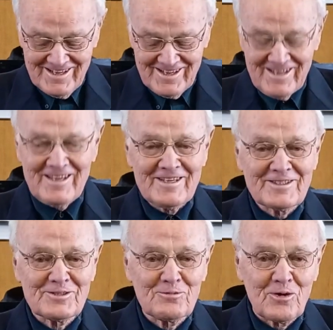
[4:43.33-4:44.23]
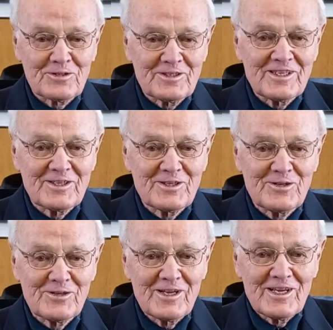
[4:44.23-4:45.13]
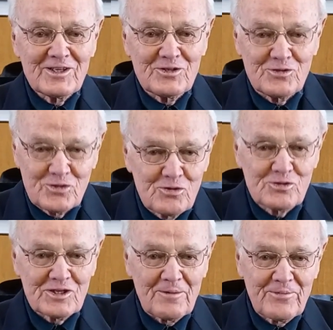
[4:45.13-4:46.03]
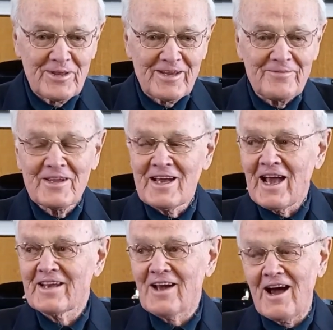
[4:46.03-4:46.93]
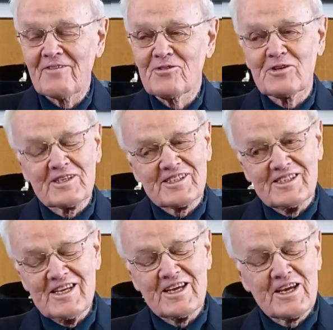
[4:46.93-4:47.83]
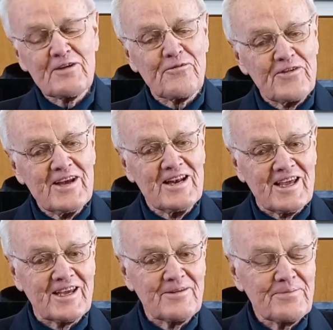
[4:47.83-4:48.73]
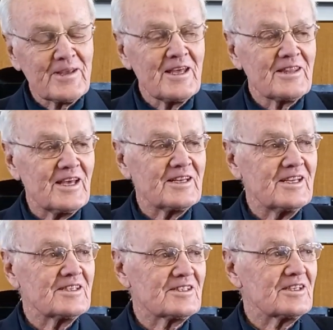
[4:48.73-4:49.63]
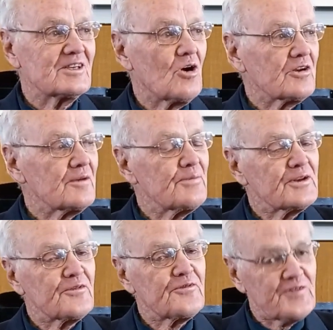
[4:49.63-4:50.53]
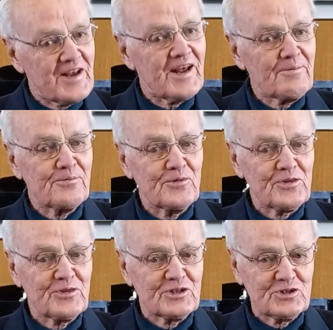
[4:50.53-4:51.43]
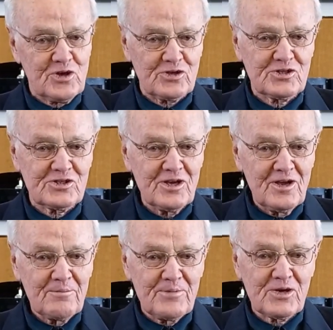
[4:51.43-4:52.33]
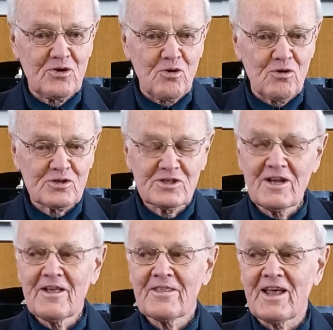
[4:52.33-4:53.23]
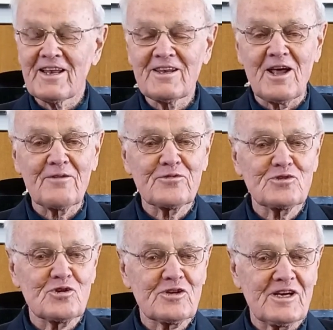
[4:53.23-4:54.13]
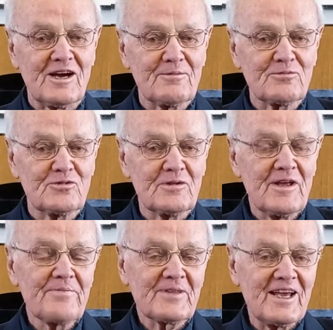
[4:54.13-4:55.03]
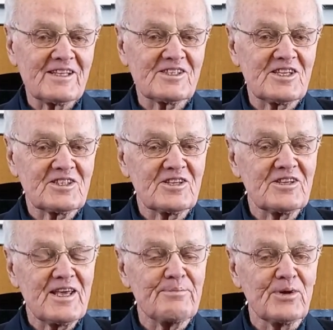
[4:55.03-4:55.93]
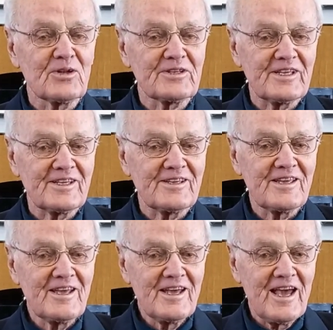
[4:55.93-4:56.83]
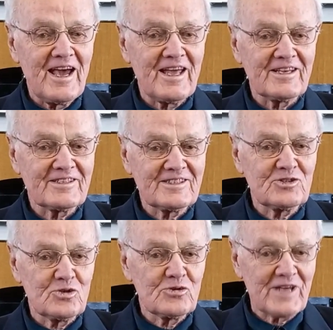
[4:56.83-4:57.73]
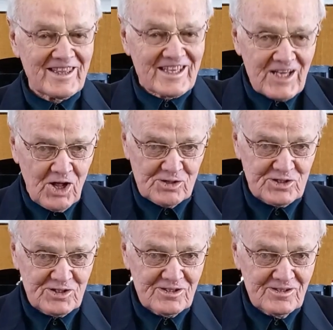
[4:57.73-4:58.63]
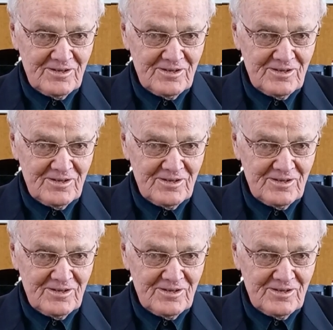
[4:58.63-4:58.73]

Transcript: He's wanting to do something. And I've got a sneaking feeling that he's got a bit fed up with the church, because they love to come and sit in their building and do nothing else.